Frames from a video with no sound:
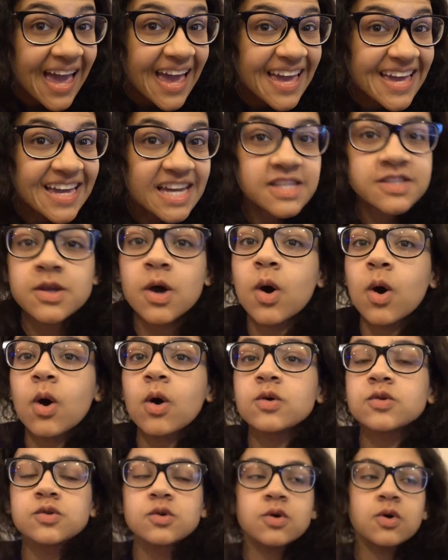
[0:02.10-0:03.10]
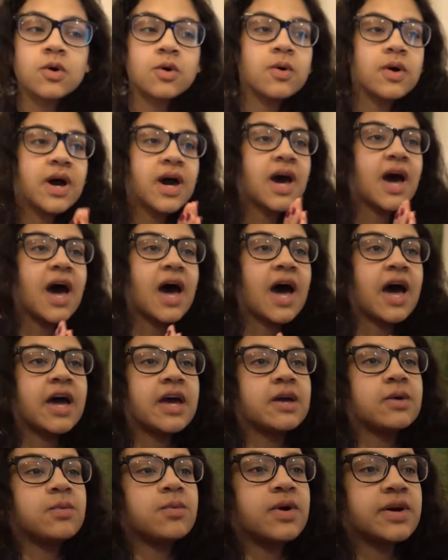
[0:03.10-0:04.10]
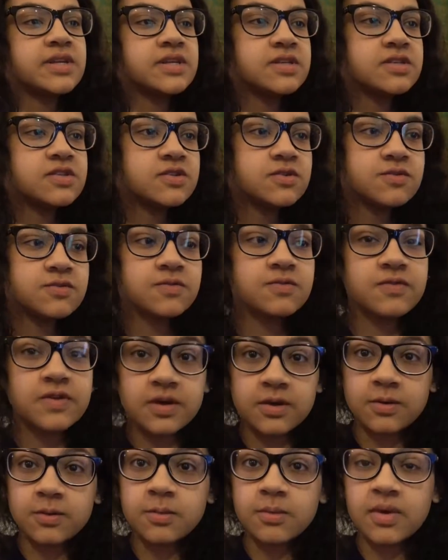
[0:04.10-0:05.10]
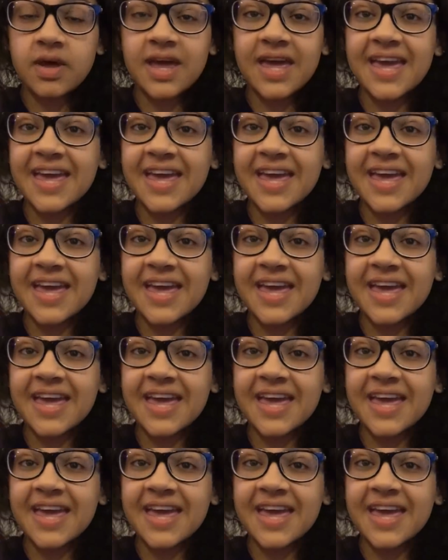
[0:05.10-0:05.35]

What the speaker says: Hey guys, so I wanted to film